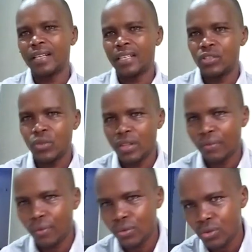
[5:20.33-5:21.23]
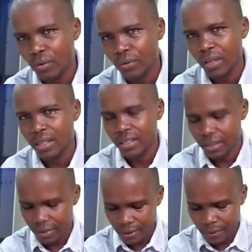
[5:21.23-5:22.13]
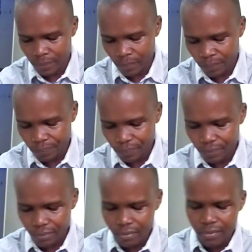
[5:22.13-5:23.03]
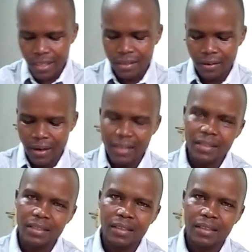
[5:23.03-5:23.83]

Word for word: And for that reason, we are saying thank you to technology.